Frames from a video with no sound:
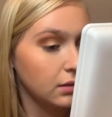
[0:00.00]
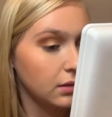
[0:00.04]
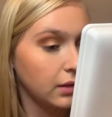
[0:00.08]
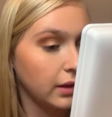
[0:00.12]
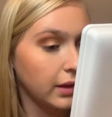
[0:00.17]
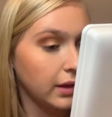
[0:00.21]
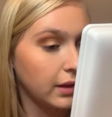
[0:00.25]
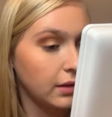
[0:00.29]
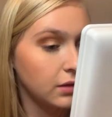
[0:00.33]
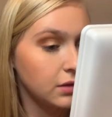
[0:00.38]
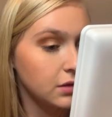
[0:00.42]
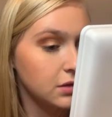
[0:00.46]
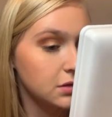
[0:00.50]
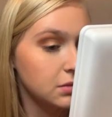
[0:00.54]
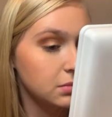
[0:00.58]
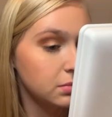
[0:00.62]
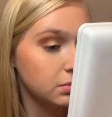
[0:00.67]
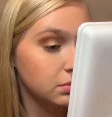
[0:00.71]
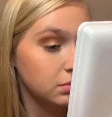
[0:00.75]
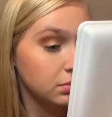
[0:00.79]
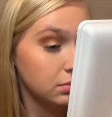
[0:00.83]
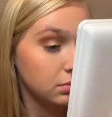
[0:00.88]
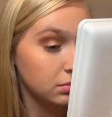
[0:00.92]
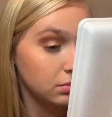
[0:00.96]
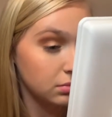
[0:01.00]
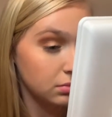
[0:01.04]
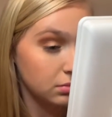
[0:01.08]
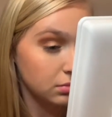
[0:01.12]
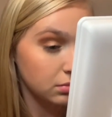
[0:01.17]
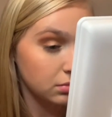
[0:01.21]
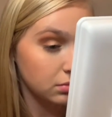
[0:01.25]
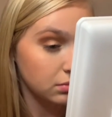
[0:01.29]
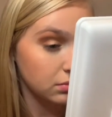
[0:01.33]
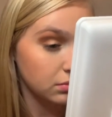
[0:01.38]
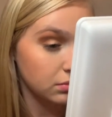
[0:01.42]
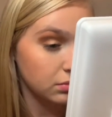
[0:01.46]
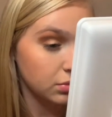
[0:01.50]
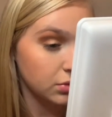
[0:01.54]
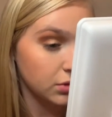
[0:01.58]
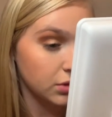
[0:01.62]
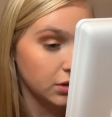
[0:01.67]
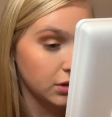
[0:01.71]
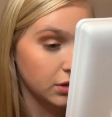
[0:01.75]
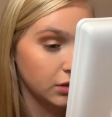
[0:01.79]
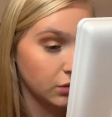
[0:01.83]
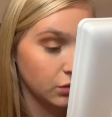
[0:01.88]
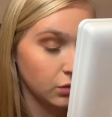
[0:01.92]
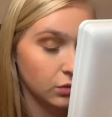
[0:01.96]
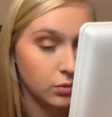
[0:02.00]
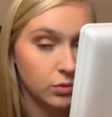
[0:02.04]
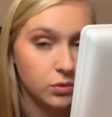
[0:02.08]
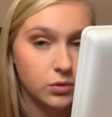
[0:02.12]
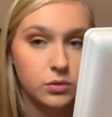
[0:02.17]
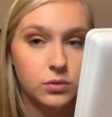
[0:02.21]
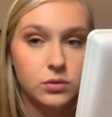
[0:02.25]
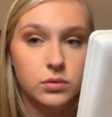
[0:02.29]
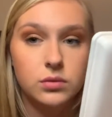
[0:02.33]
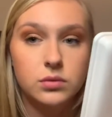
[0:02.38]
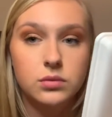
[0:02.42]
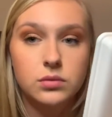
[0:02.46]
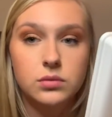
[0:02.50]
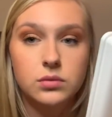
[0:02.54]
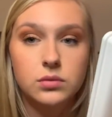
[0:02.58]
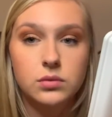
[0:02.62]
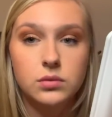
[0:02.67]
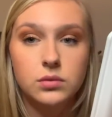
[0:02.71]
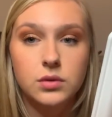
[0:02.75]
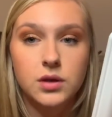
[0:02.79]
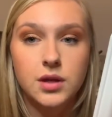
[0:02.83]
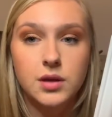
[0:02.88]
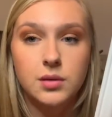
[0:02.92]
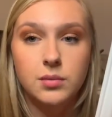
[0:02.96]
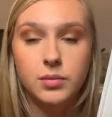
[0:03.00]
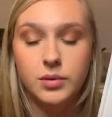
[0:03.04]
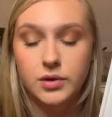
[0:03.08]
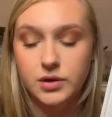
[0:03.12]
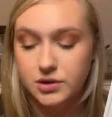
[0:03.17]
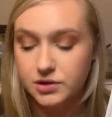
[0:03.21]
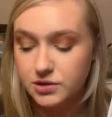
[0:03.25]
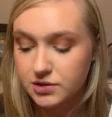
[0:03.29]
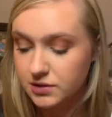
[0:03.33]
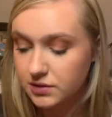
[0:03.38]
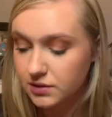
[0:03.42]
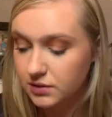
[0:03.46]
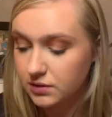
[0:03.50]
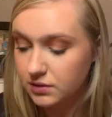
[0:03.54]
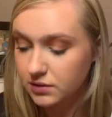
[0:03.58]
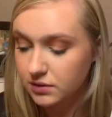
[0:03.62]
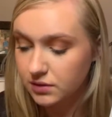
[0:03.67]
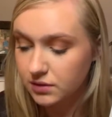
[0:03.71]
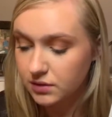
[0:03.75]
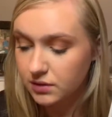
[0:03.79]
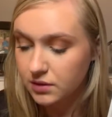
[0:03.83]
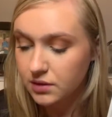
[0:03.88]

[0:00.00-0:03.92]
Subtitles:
like it looks pretty normal in person.